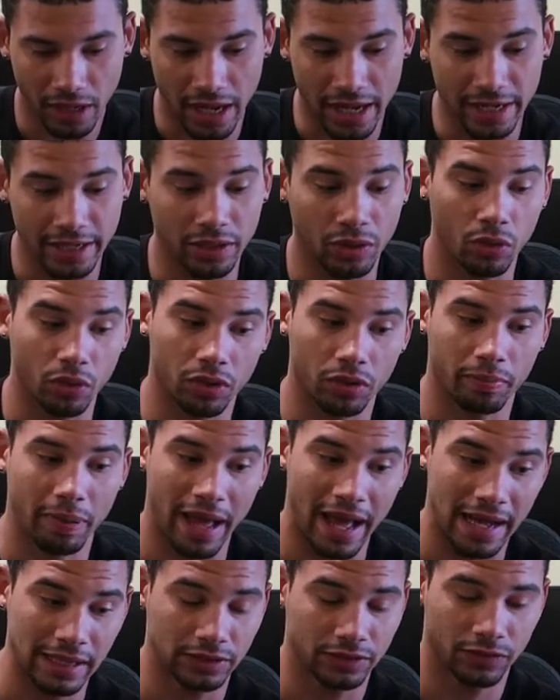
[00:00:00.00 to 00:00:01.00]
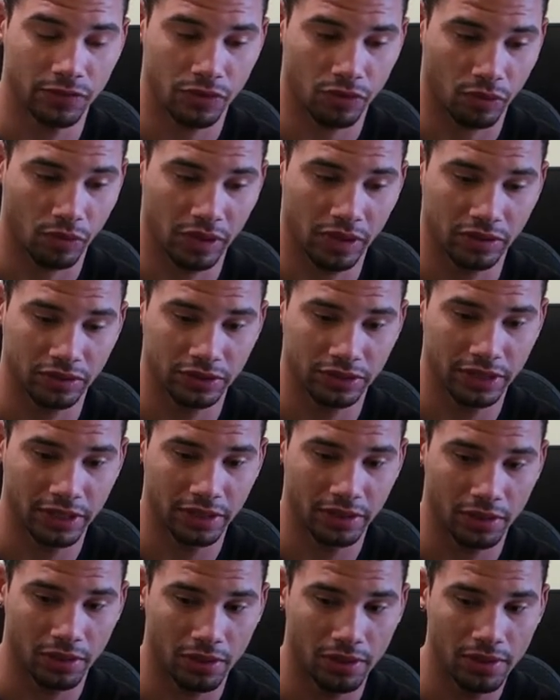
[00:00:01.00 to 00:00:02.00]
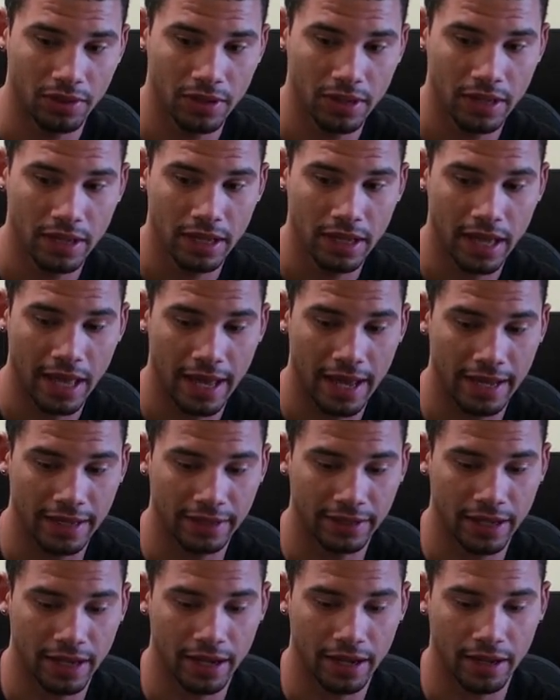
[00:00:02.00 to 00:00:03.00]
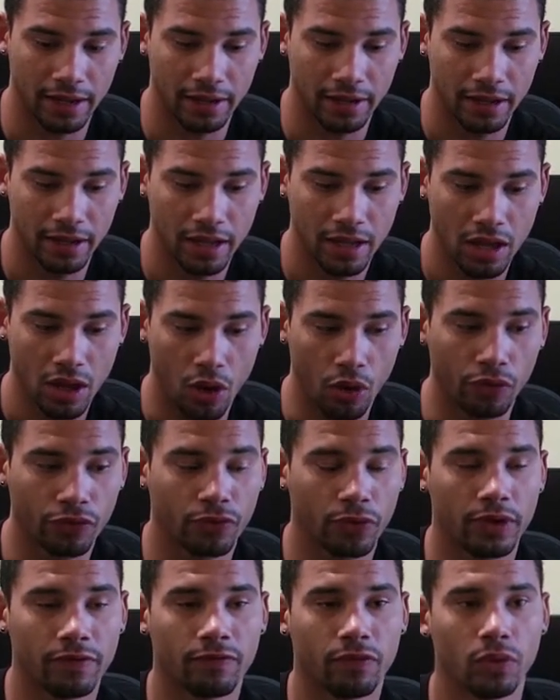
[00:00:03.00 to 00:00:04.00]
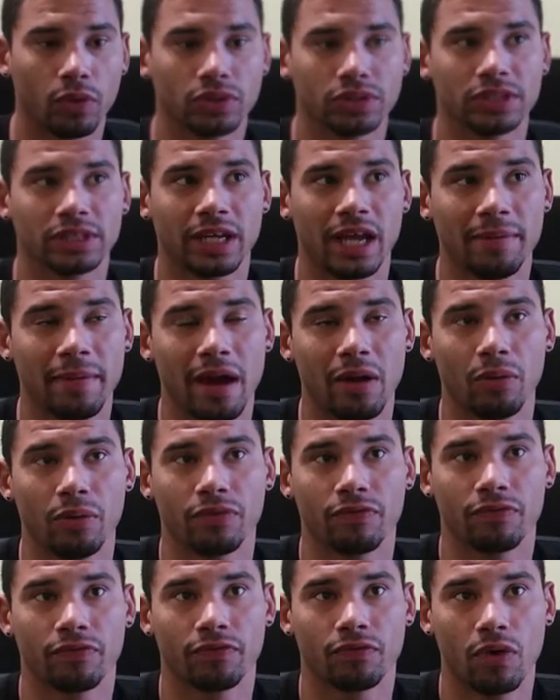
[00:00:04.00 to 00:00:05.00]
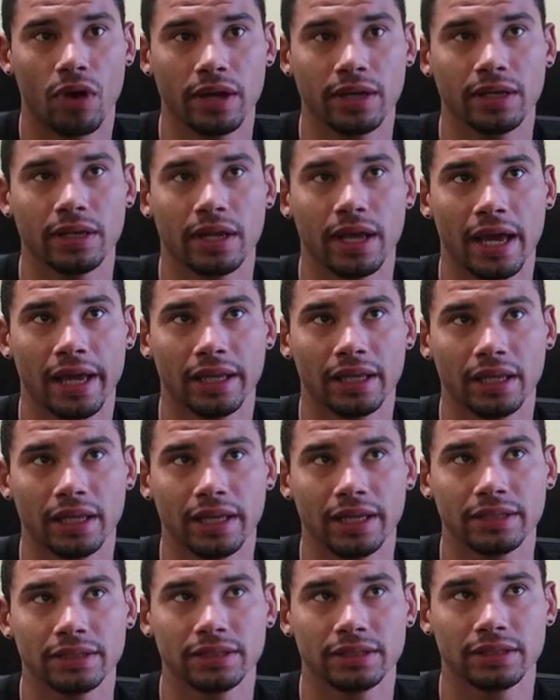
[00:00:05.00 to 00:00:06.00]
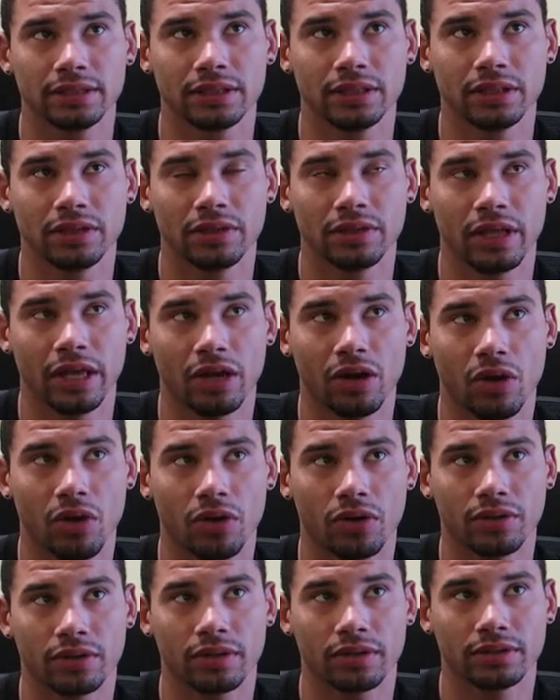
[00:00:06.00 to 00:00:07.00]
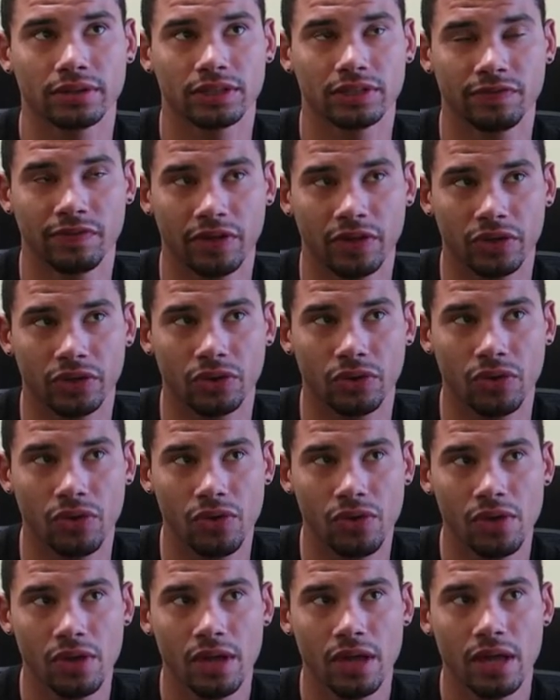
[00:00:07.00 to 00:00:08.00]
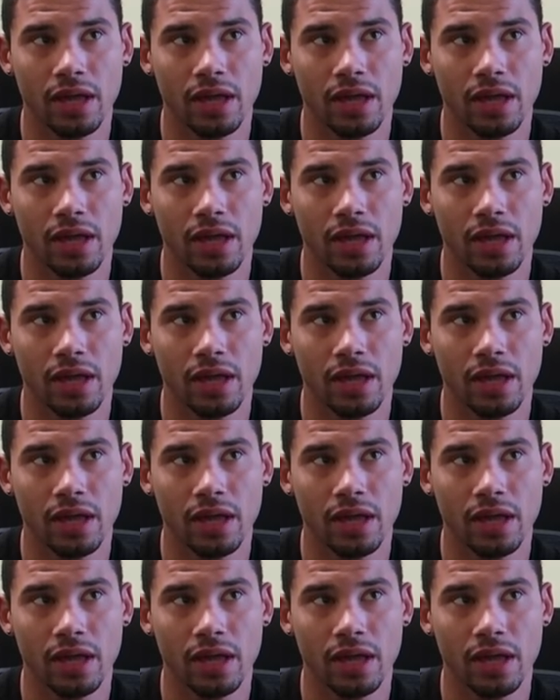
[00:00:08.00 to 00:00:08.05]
I need to order pads for the rear still. And 034 just came out with front end links that aren't spherical.